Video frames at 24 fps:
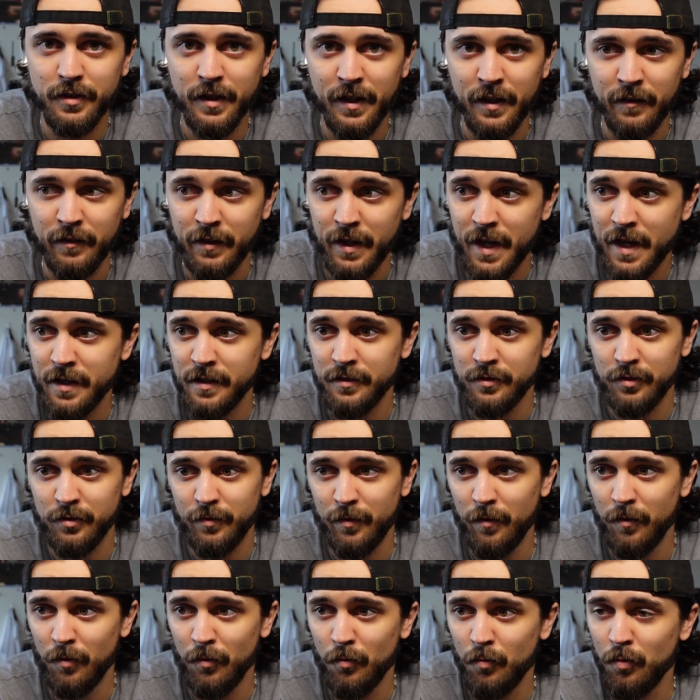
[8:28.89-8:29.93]
And that is
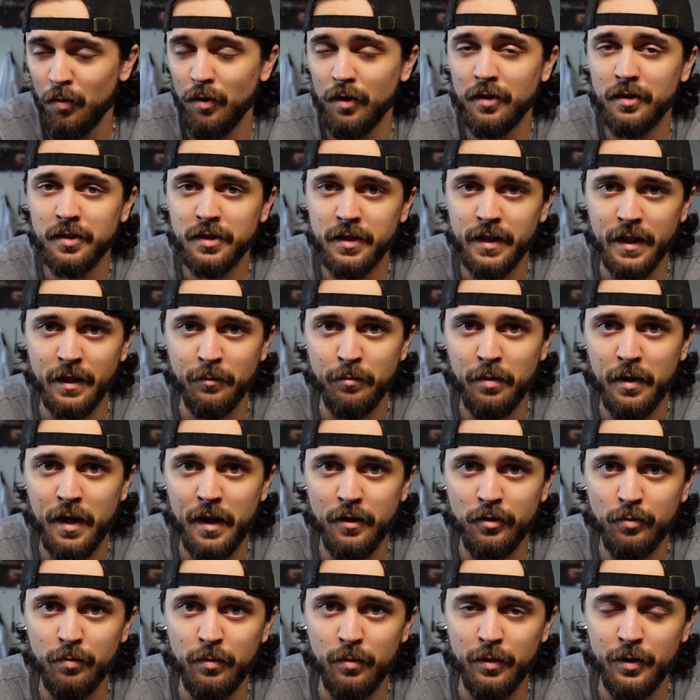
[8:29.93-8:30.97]
the worst thing possible.